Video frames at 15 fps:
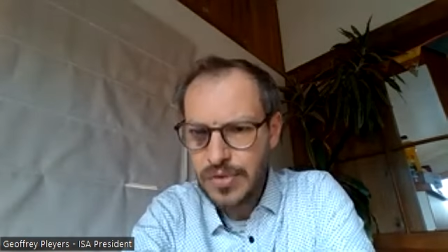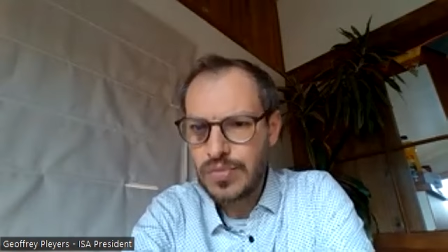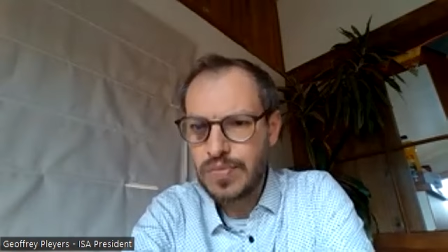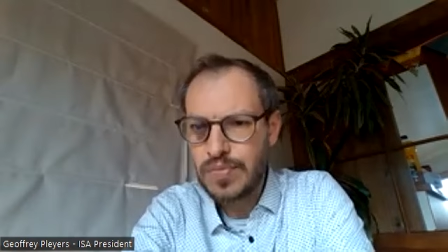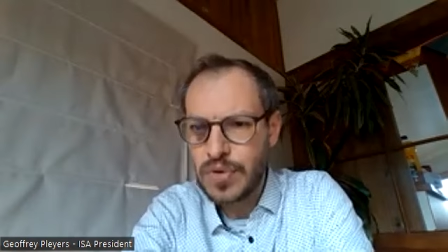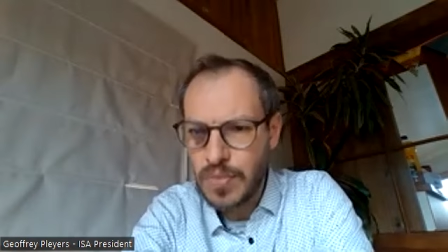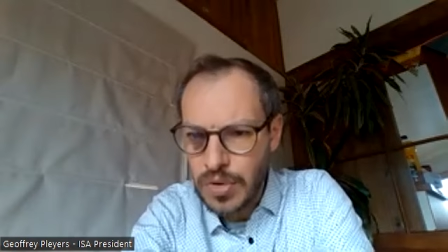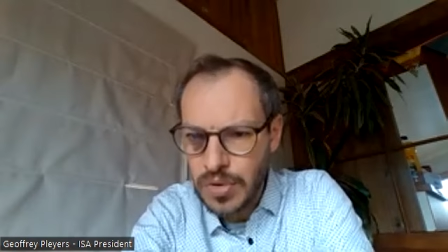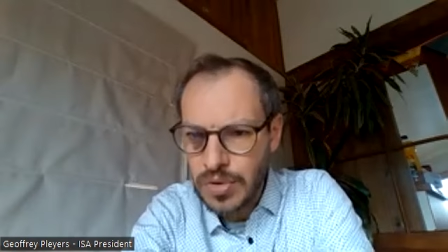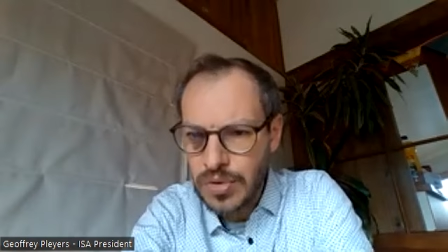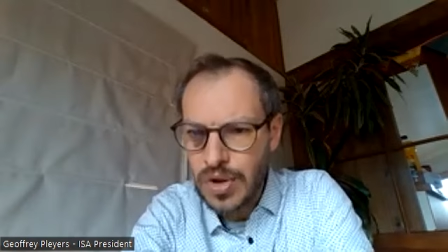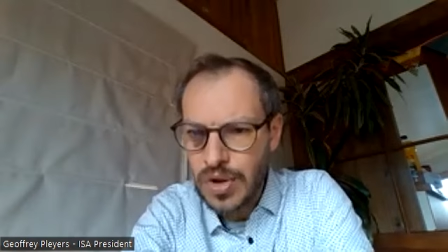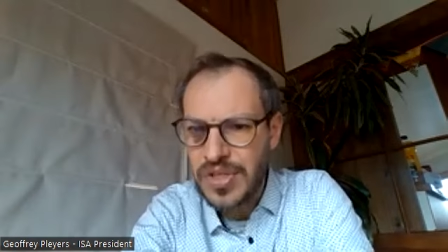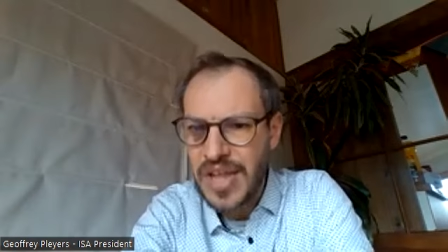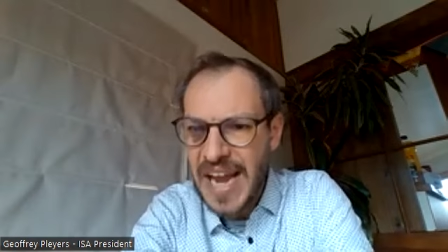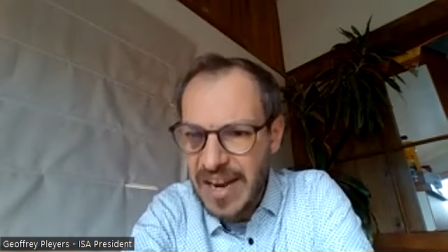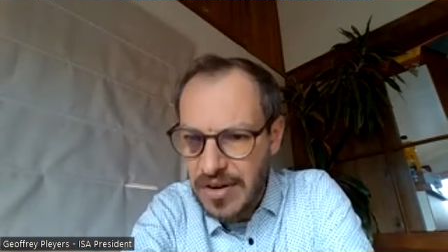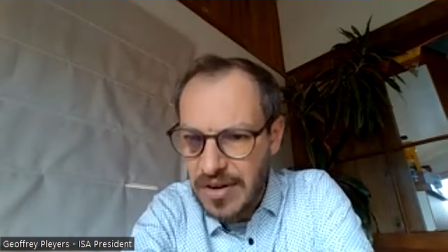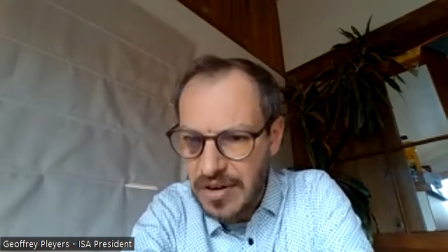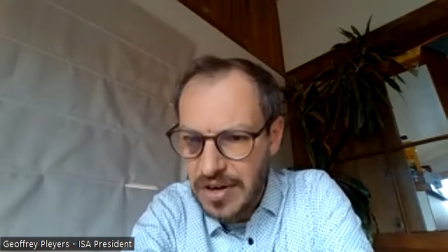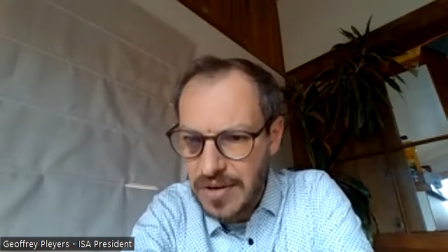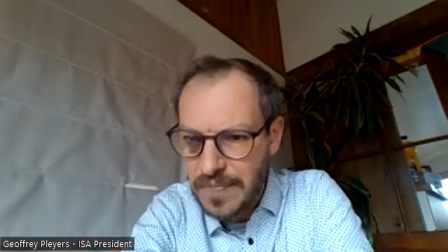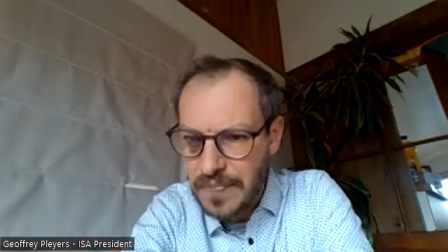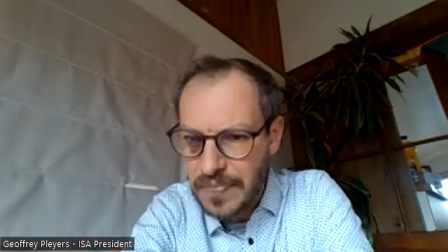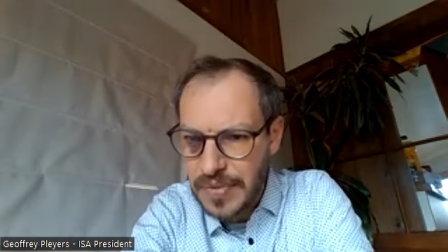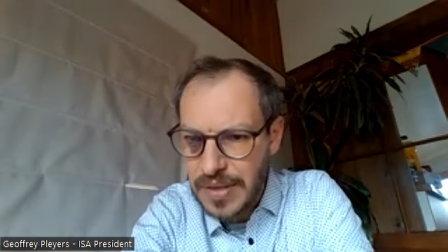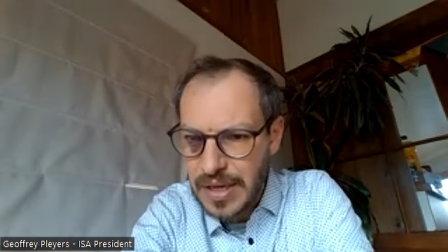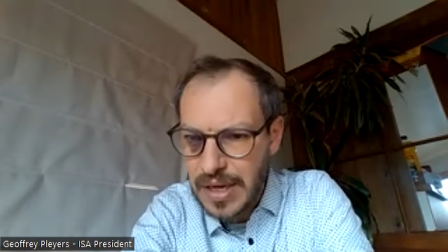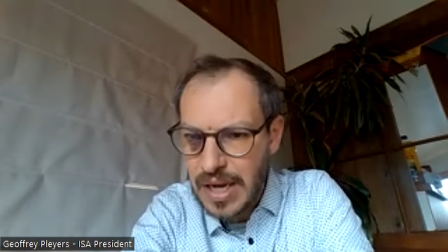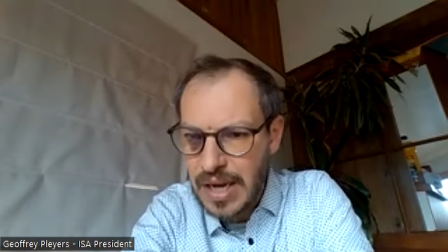to promote a dialogue
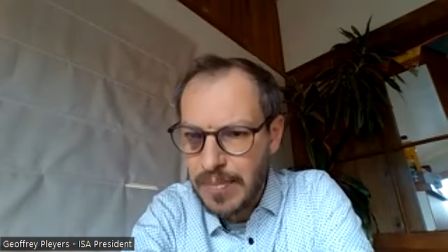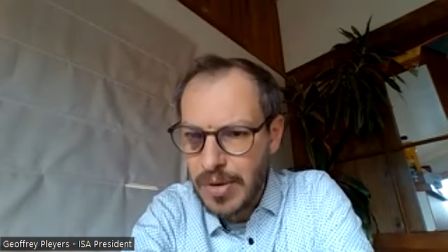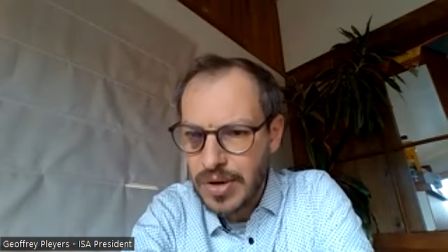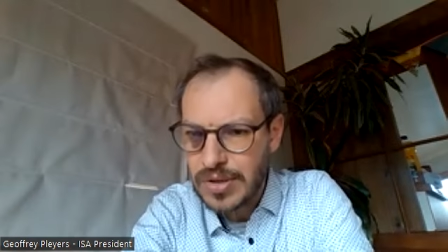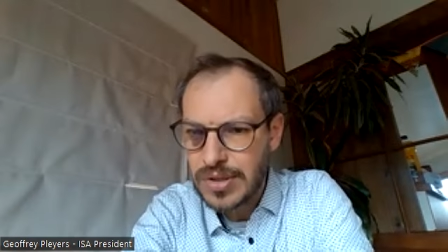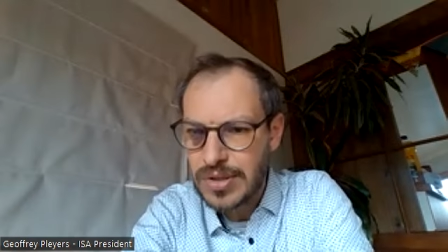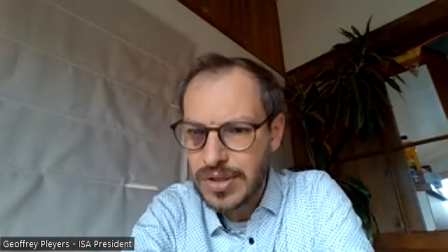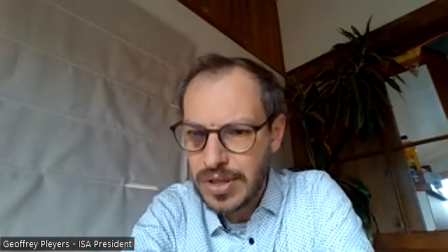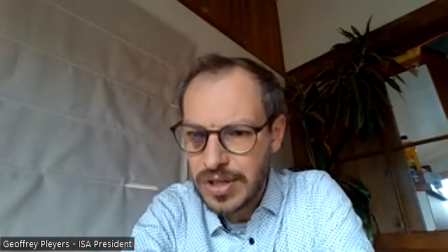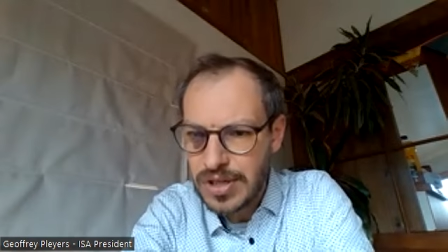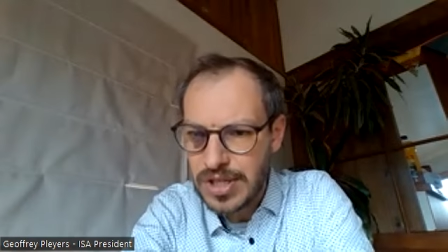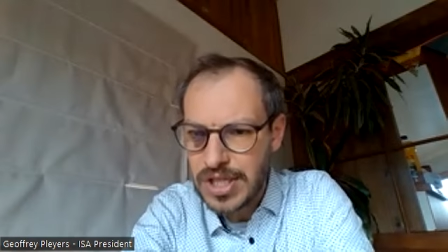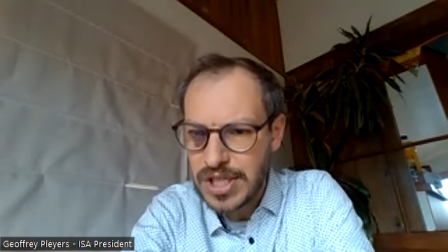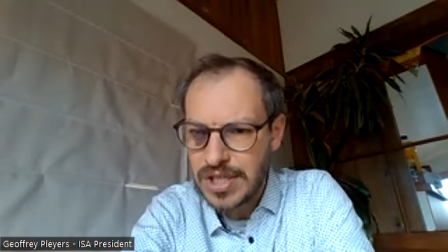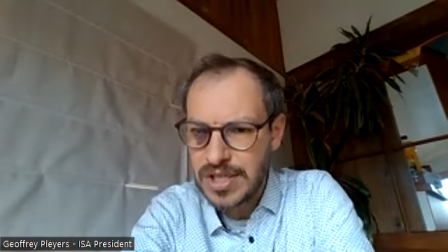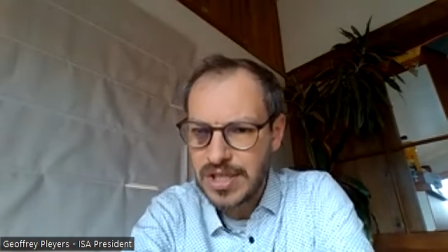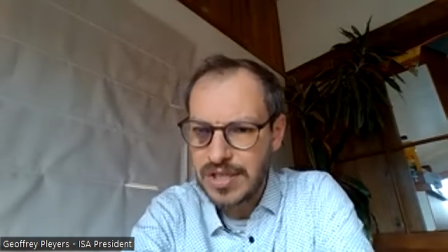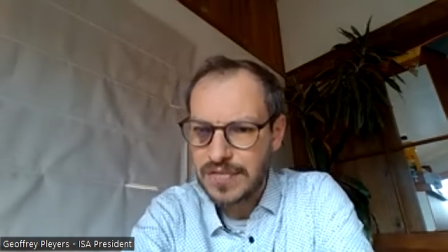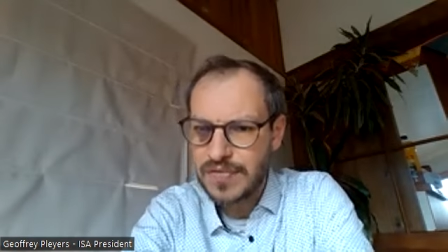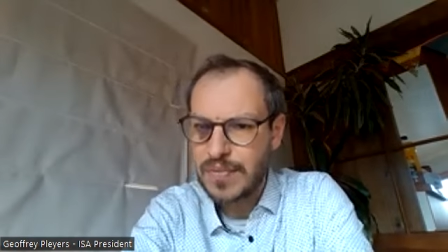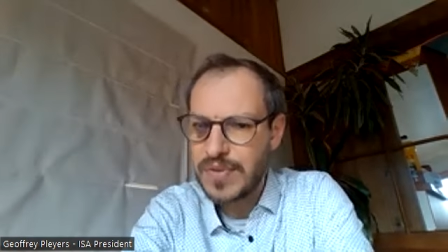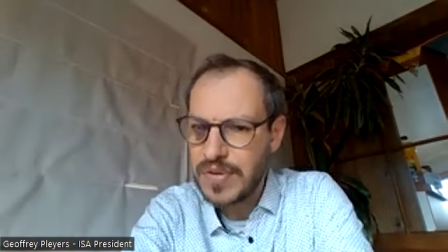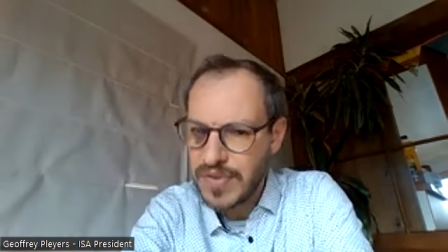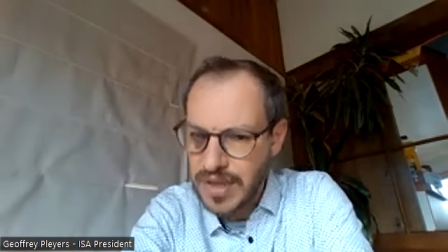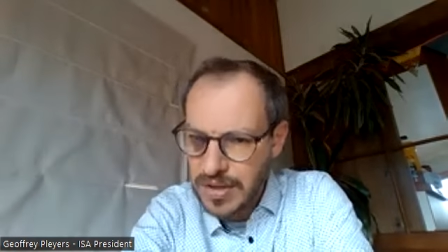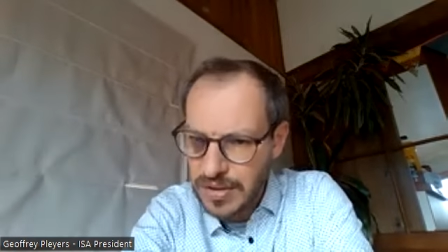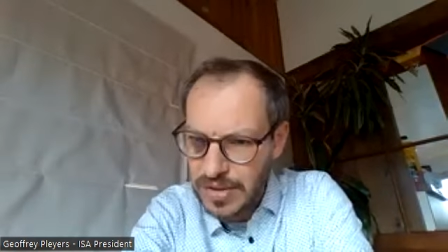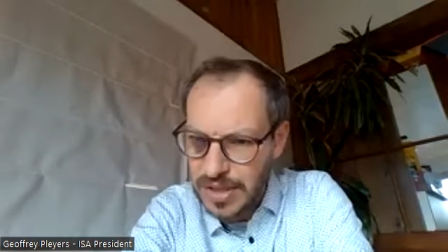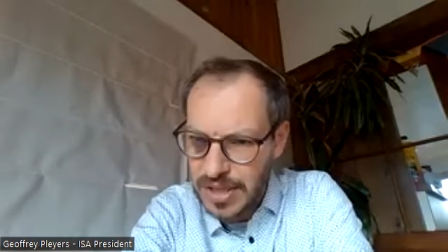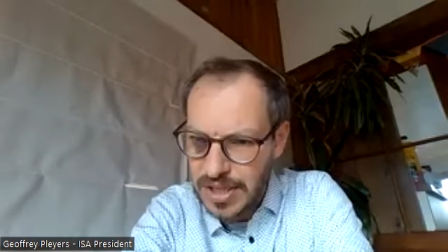among sociologists from different
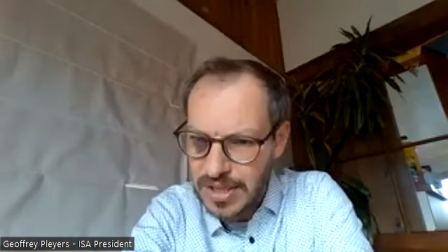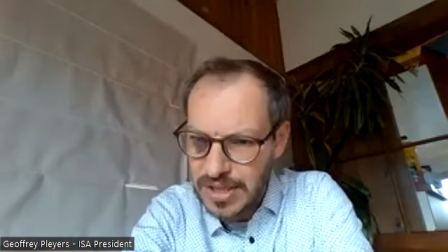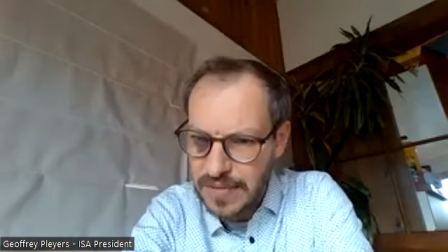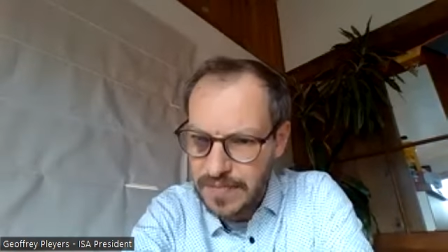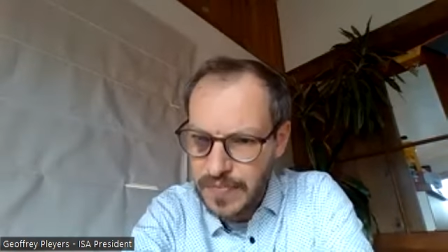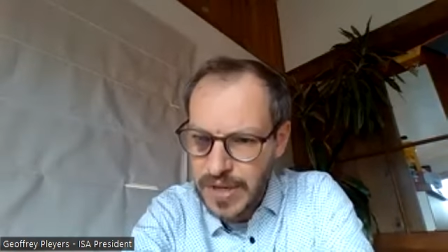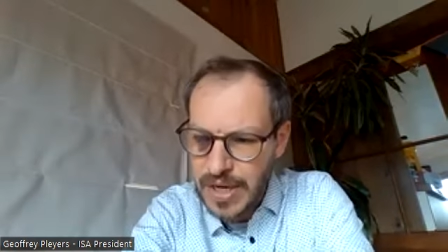continents,